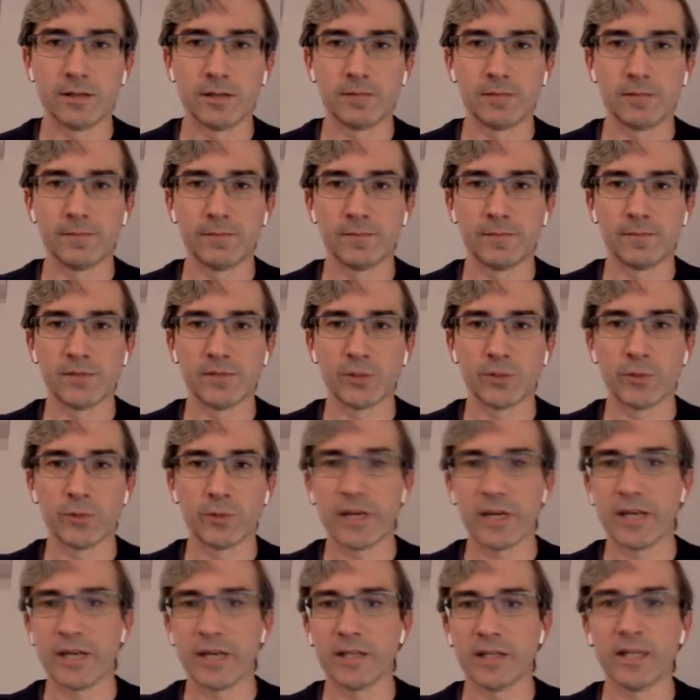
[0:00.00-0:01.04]
So we
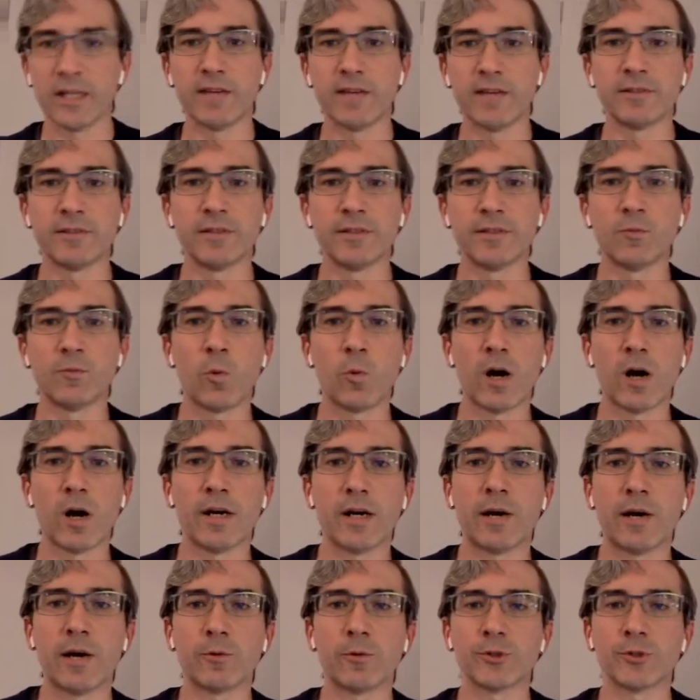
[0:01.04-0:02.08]
had 11
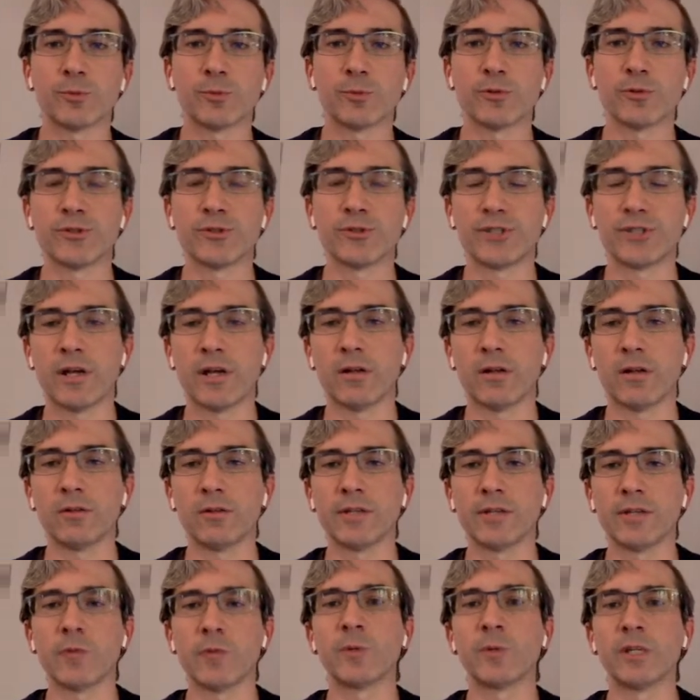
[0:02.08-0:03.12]
watt hours per cell.
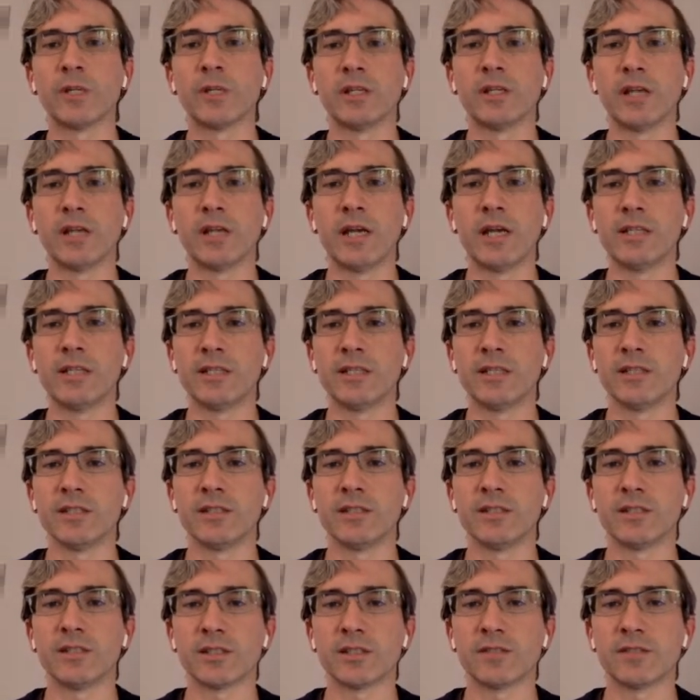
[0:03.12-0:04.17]
That would be an
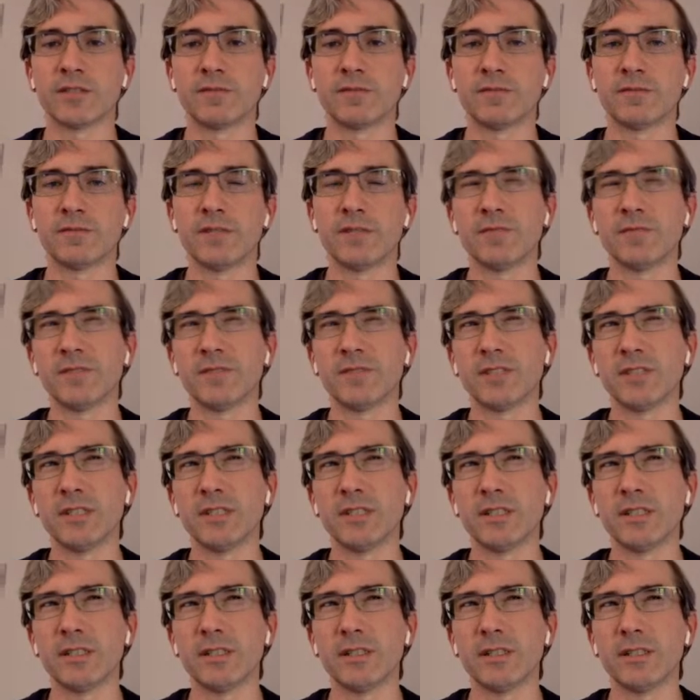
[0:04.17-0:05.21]

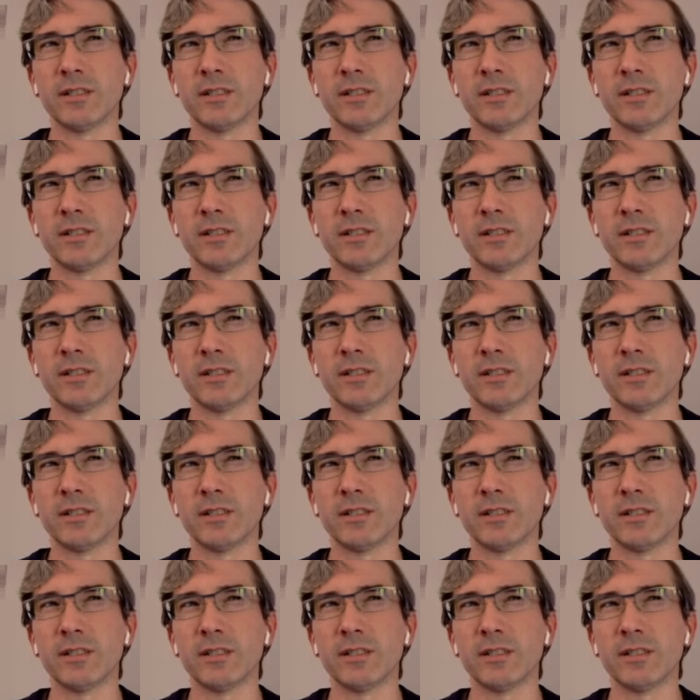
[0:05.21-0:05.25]
18650.